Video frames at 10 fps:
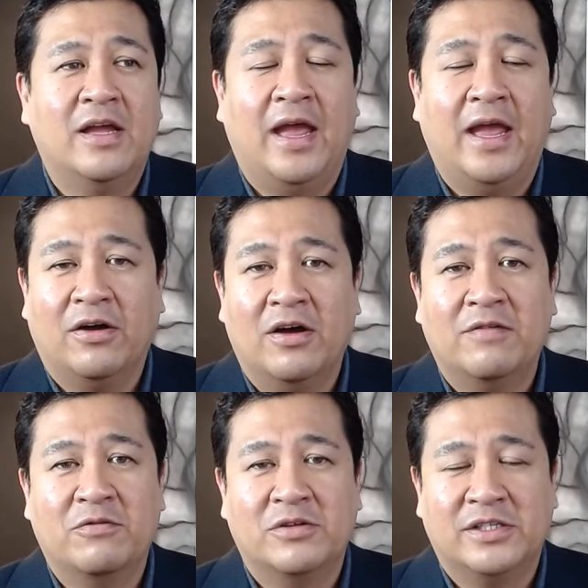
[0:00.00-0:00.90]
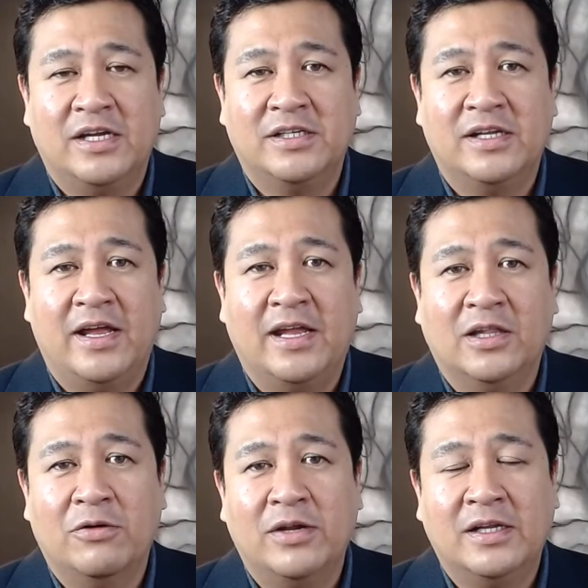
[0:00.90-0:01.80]
a conversation and
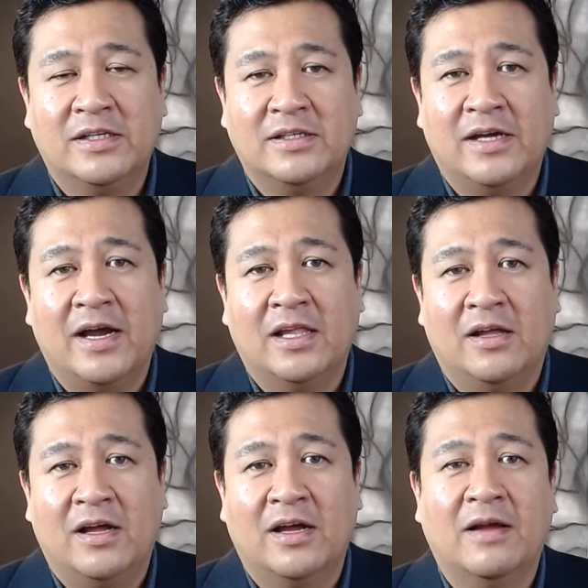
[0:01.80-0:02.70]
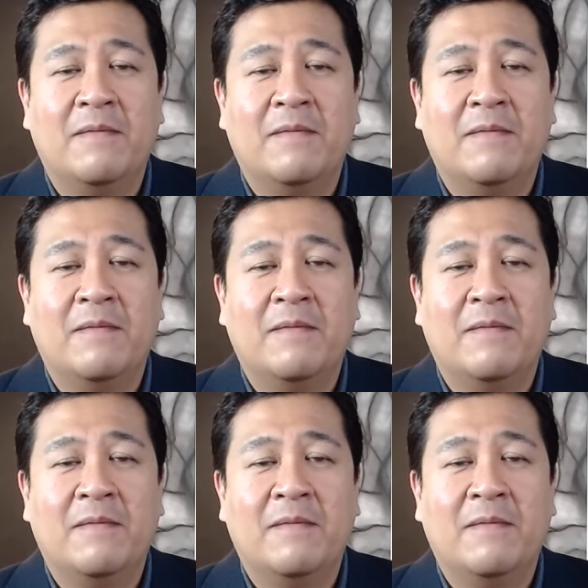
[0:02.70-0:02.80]
learning to dialogue,